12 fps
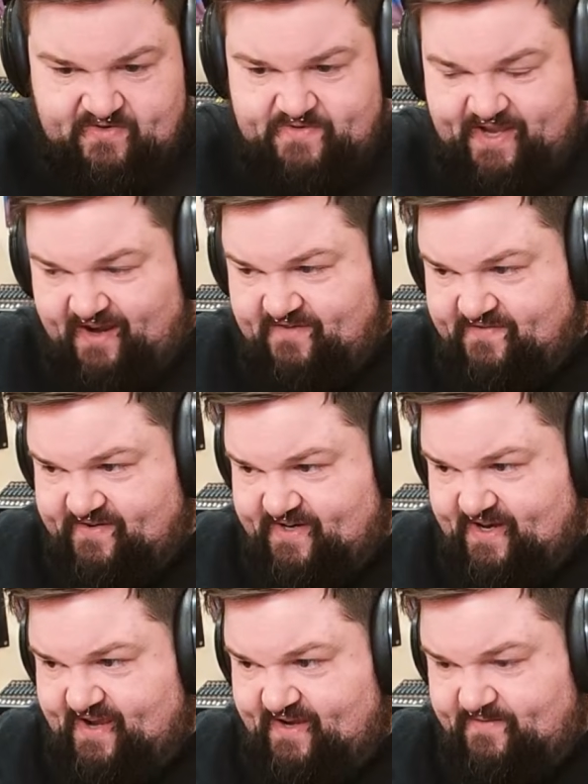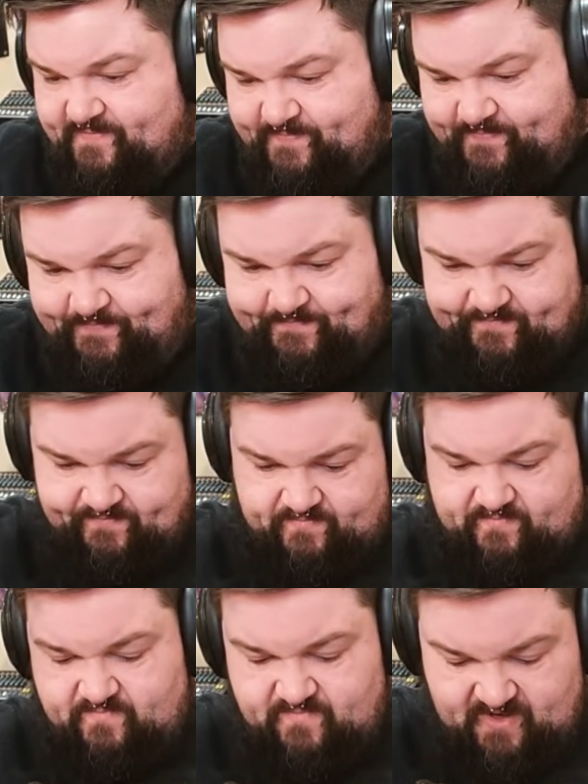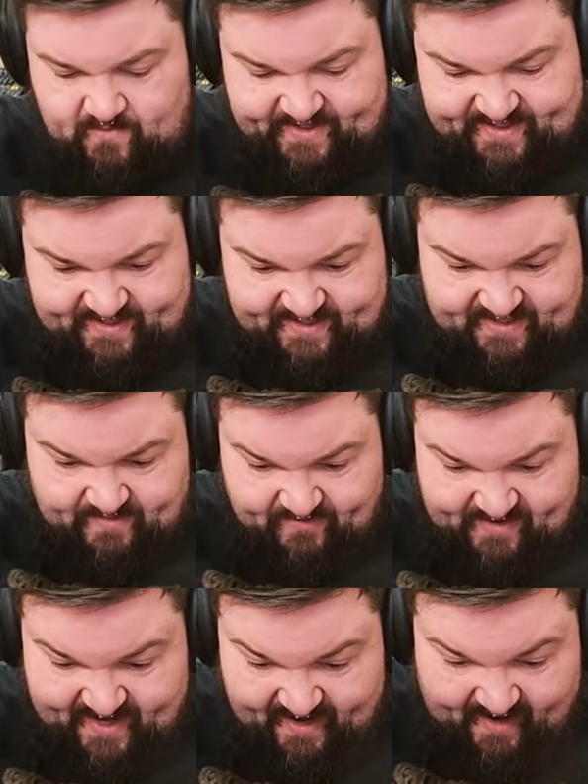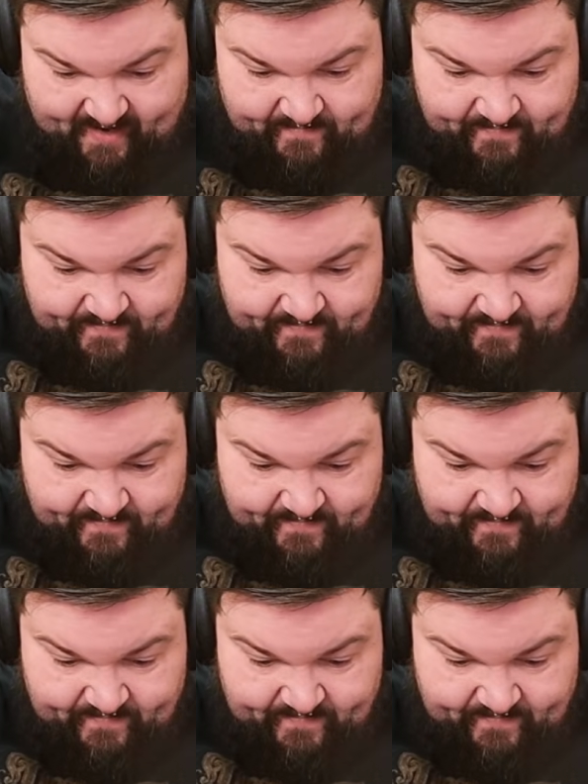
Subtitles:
deck for tonight, which is just a precon.